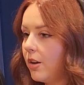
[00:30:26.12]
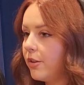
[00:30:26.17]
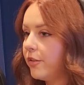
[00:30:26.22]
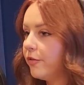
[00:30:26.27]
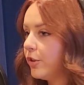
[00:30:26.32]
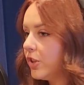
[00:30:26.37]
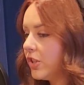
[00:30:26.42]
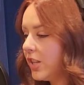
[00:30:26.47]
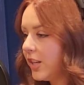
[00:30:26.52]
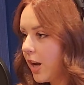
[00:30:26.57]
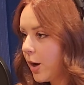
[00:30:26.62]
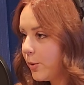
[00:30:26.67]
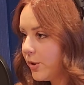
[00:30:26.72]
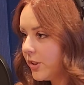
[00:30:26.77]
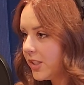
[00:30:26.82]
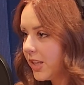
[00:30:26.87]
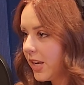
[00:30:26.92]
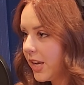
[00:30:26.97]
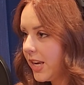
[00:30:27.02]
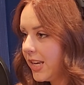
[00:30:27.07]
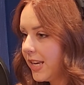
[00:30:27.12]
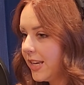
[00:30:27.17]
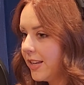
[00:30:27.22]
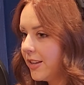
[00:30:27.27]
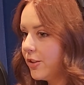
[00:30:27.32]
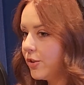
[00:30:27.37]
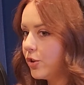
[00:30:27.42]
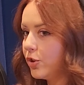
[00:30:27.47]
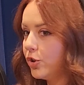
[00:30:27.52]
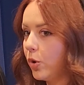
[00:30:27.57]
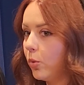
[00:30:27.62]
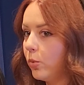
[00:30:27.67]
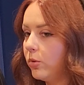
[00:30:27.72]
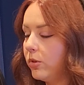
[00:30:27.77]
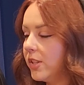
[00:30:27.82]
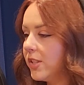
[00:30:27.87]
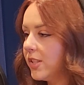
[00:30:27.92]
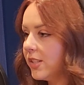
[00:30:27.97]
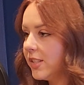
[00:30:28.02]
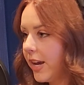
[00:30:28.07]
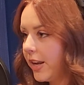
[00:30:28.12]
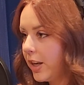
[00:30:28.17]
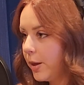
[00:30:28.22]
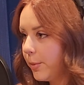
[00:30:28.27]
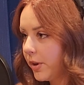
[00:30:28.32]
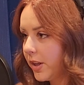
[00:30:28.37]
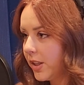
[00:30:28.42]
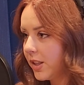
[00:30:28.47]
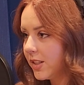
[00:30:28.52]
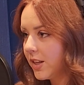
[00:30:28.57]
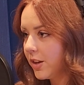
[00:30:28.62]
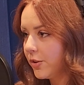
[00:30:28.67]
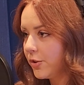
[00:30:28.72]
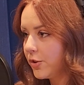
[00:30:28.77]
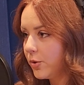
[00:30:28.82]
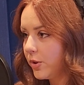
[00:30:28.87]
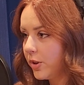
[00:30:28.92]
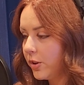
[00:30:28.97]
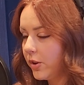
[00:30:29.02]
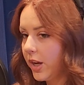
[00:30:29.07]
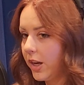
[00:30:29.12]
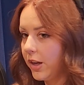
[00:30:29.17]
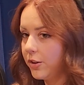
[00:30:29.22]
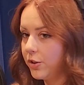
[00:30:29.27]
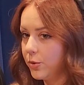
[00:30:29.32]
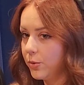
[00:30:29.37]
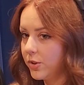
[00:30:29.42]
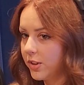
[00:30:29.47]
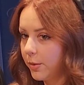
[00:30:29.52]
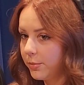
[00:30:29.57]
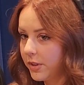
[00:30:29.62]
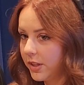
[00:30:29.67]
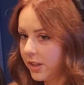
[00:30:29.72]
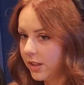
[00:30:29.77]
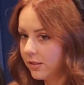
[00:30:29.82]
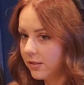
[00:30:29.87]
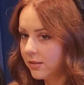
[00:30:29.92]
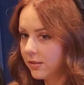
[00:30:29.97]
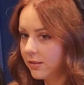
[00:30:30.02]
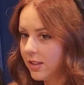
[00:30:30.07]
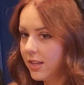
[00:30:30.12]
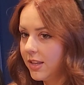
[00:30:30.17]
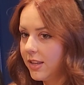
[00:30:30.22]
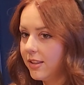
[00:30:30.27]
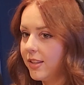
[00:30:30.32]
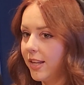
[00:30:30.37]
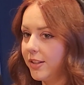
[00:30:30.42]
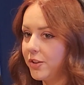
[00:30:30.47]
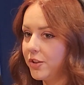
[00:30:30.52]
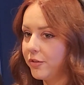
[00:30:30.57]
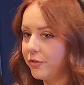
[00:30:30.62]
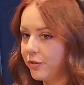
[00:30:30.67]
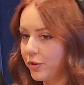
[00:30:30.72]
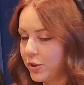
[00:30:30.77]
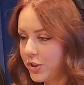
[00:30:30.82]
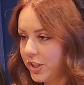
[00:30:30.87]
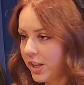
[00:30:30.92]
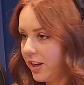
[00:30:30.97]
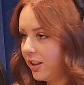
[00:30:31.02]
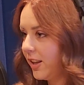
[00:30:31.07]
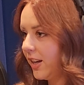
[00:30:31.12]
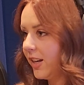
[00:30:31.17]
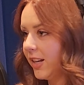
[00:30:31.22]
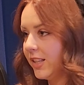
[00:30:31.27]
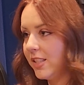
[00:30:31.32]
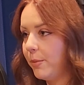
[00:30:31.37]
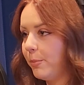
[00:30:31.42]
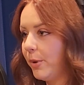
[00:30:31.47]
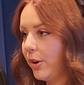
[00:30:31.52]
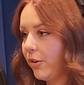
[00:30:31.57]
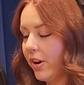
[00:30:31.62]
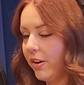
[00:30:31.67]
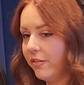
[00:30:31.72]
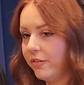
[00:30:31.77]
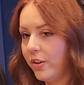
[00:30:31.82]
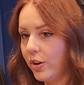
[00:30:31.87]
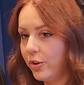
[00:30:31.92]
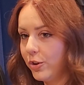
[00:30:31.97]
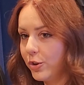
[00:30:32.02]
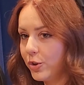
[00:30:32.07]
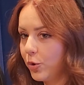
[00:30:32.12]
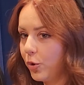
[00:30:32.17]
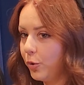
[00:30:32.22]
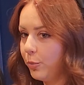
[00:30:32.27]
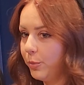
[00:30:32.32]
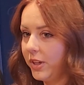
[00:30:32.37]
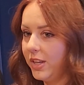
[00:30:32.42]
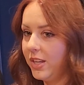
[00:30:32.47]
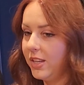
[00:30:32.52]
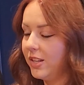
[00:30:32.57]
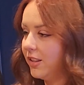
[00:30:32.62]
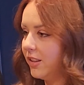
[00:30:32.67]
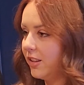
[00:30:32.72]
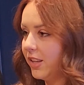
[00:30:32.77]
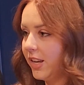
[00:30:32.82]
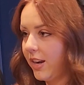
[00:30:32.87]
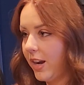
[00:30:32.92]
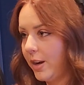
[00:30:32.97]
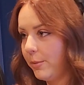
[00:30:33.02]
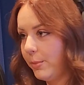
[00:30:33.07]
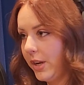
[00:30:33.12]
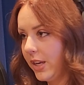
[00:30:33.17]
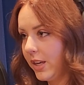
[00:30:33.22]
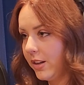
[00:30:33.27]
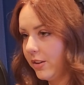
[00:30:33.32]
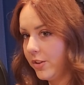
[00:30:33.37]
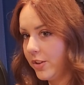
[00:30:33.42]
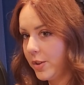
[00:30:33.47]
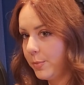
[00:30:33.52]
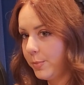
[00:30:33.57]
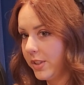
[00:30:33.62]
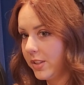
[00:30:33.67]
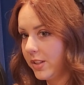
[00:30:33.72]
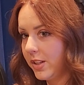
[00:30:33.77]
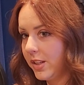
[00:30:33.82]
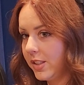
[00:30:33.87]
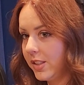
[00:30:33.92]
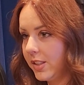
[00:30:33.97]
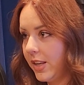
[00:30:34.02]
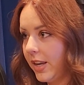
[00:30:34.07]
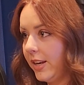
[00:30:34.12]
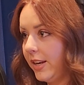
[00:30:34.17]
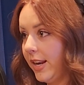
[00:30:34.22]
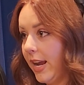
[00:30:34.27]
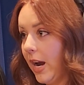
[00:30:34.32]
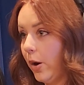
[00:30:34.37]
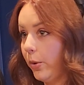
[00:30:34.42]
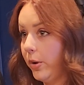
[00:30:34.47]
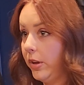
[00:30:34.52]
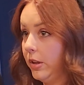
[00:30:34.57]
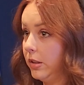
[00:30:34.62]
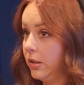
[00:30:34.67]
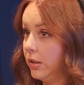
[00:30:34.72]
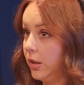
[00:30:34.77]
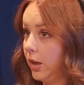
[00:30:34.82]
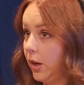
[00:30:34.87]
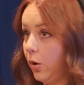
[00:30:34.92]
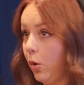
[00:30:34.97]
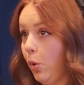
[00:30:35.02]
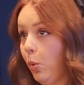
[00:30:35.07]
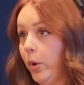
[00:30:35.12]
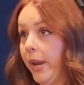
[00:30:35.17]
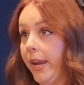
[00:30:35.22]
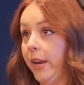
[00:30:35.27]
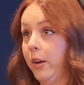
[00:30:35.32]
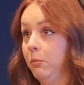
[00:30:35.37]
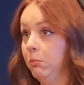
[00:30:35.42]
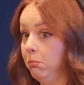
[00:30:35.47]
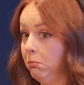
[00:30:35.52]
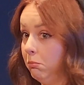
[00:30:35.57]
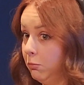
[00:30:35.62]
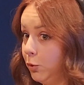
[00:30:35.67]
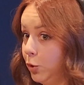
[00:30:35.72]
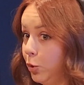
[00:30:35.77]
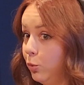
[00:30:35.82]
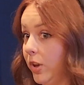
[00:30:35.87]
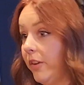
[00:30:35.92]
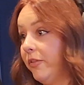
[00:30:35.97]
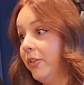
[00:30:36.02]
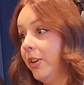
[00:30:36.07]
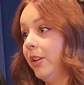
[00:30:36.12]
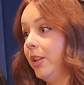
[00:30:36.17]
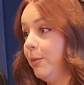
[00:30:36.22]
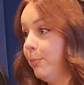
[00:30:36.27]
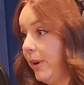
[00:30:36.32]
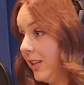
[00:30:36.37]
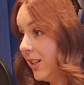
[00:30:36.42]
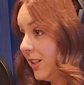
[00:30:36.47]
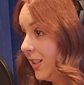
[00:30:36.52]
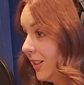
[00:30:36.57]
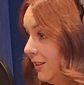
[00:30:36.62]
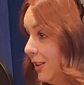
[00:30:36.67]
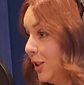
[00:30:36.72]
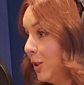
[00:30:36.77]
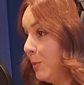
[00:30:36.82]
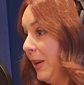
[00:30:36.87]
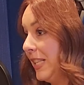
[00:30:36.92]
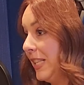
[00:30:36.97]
The first thing I would say is, don't listen to anybody that tells you that you can't do something. That's the first thing. Like I said, my grandfather told me he didn't think I'd make it in this business, and now he's like, okay, you definitely made it in this